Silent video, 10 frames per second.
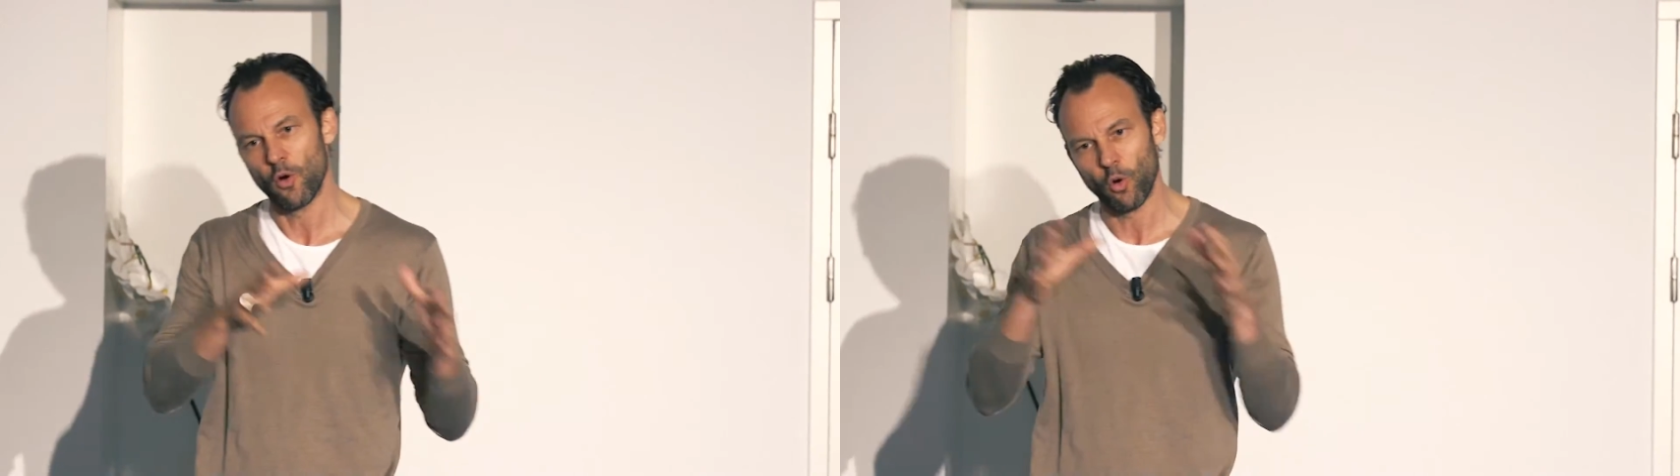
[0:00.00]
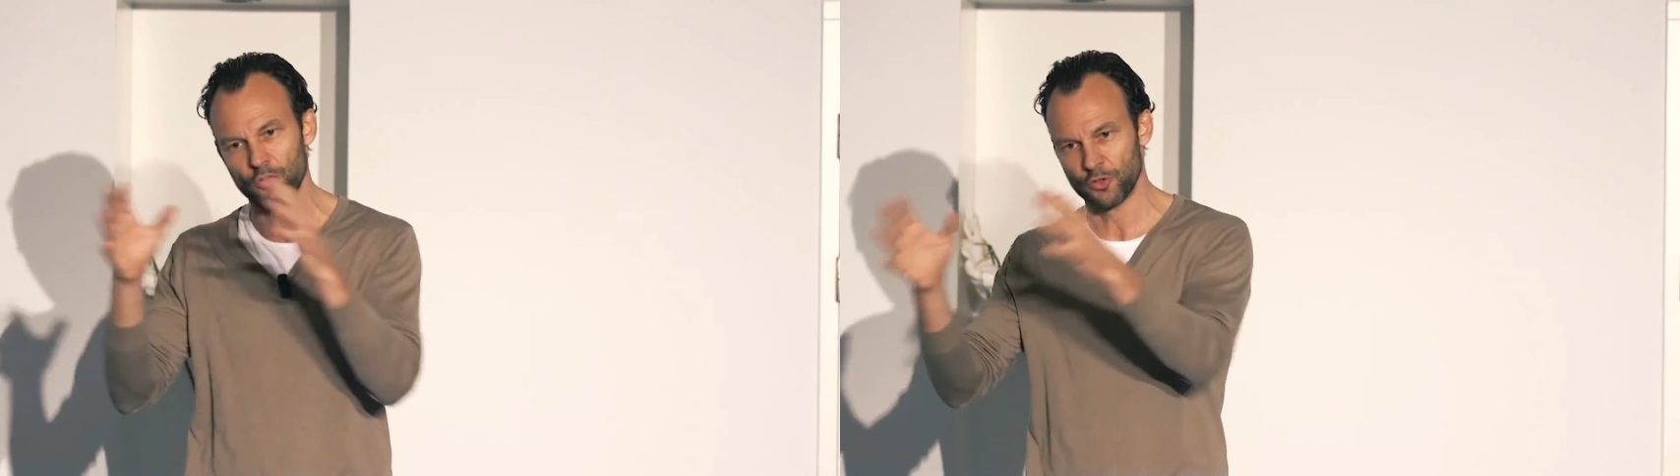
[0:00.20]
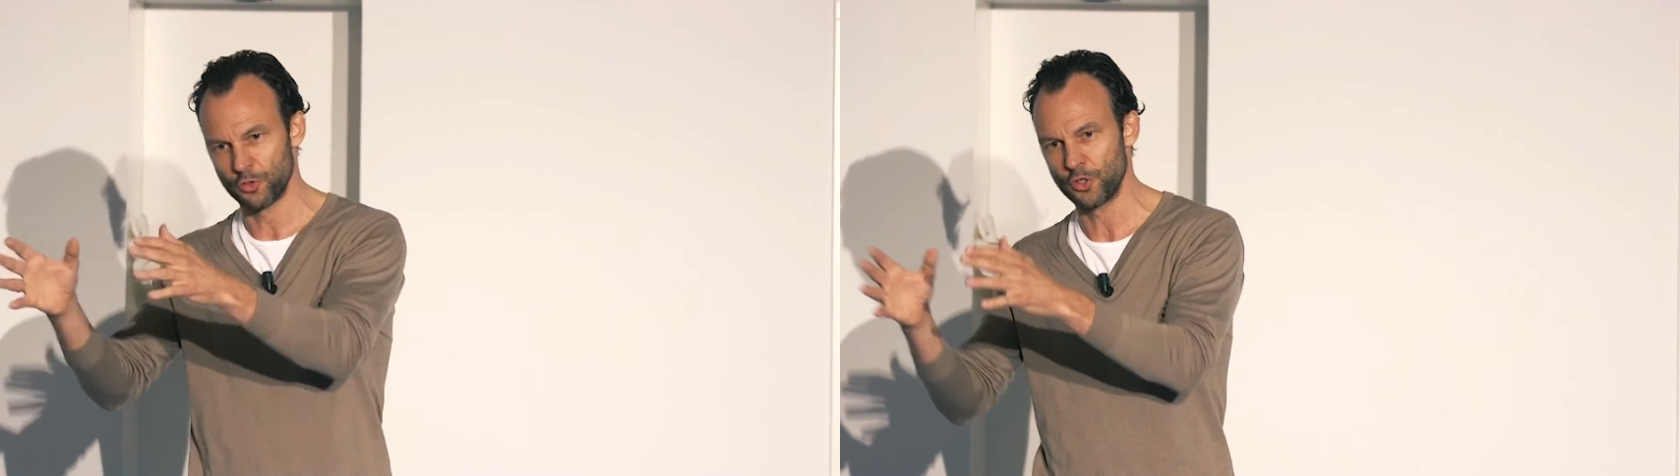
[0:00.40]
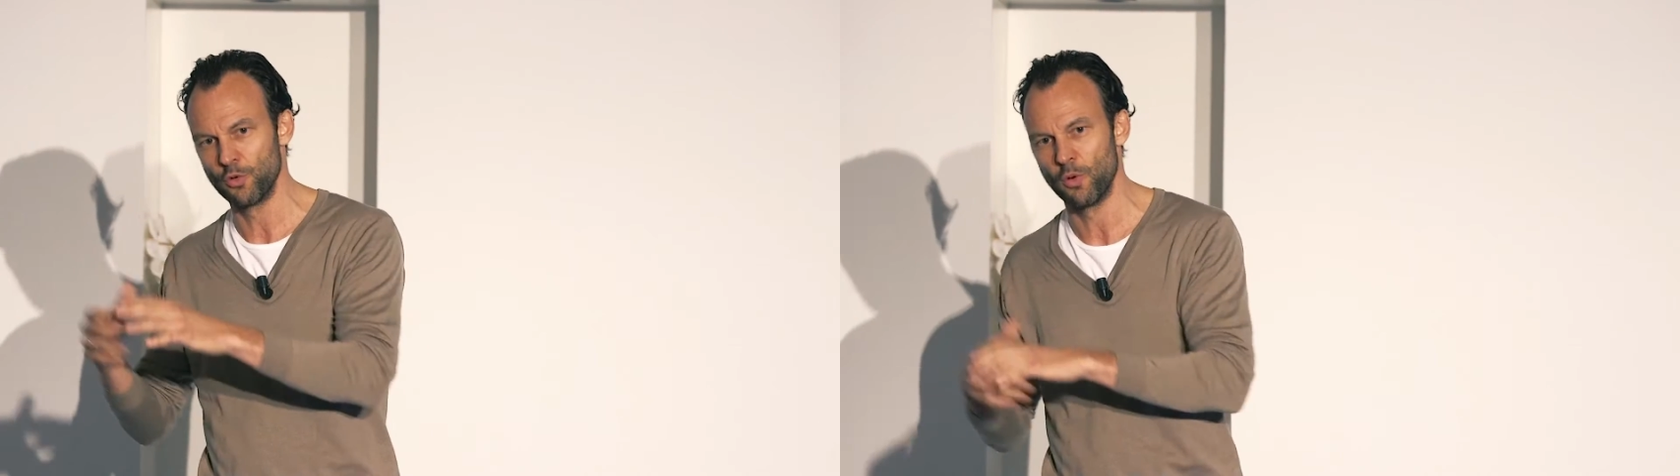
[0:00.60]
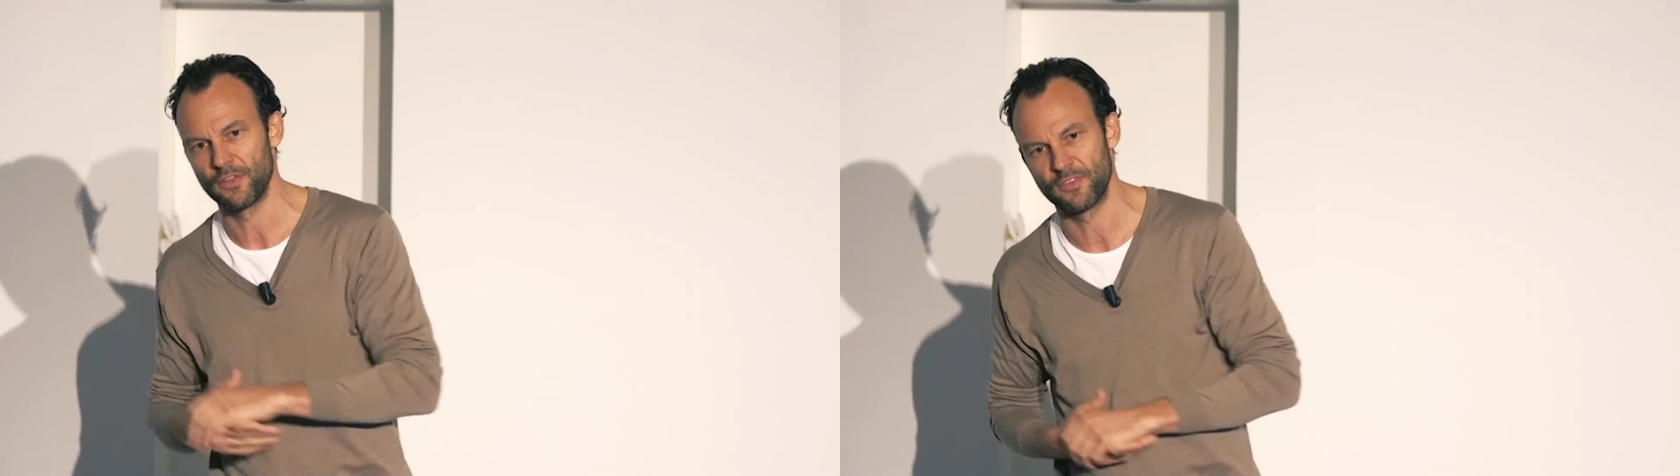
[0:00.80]
also to
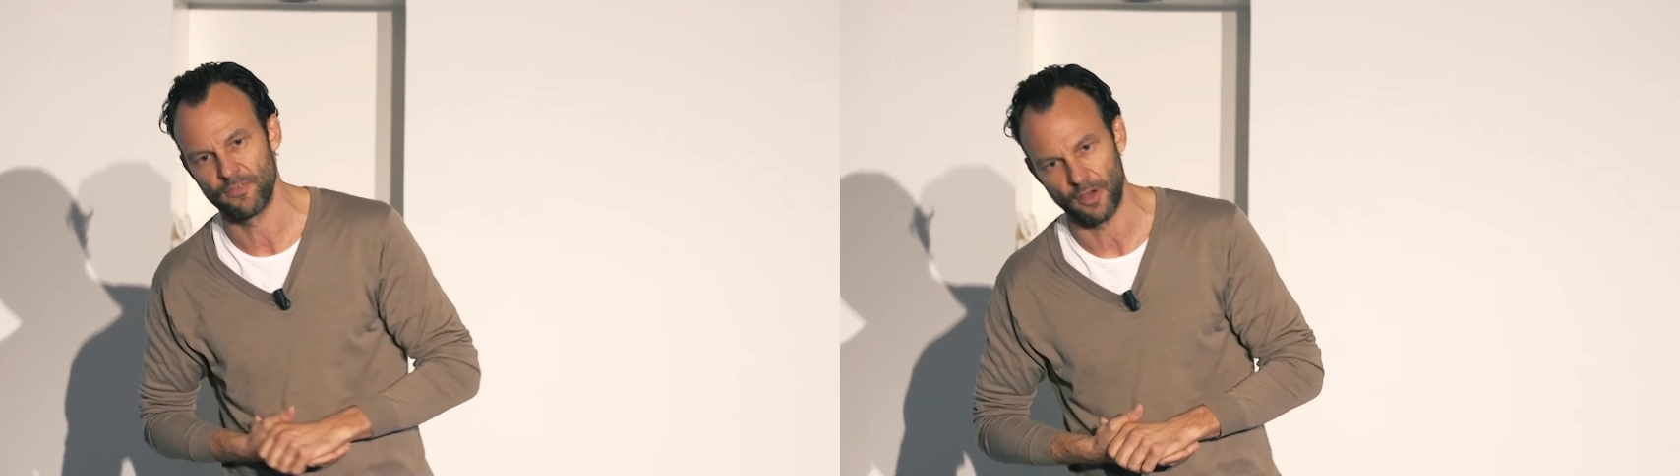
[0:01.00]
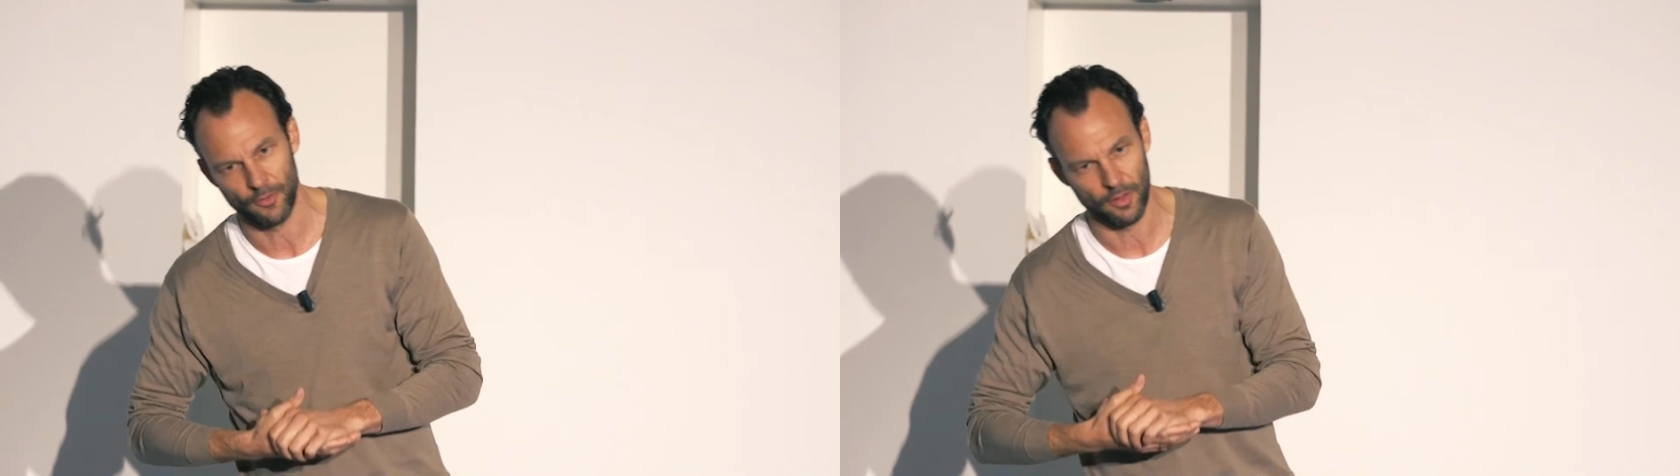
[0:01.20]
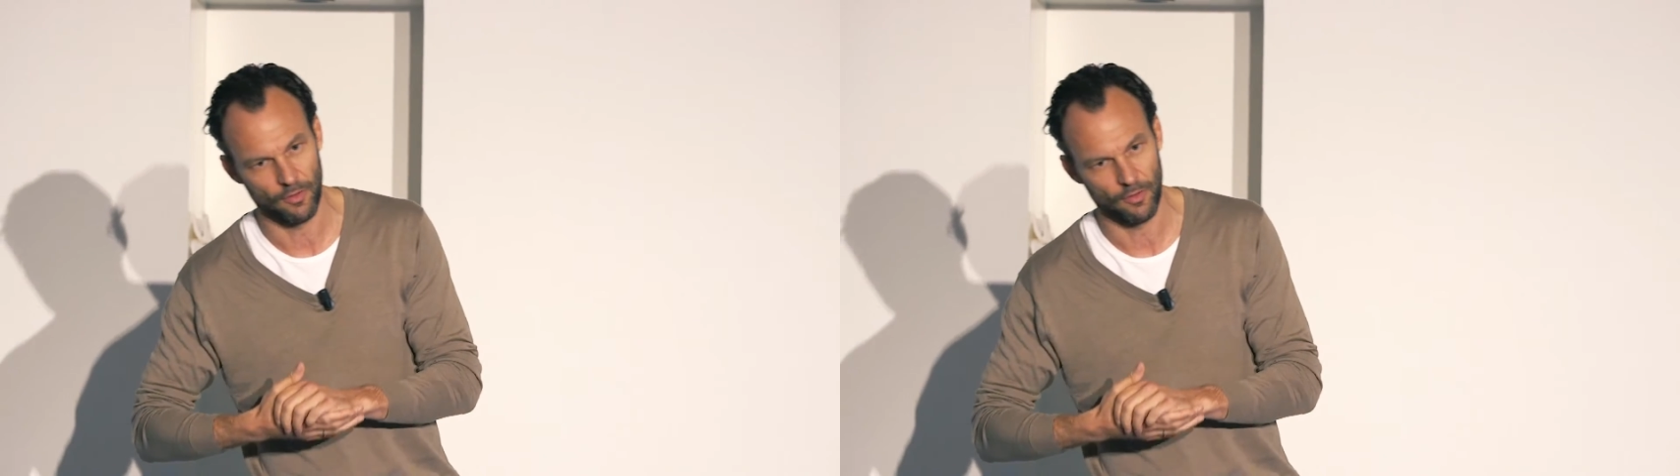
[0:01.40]
you as the founder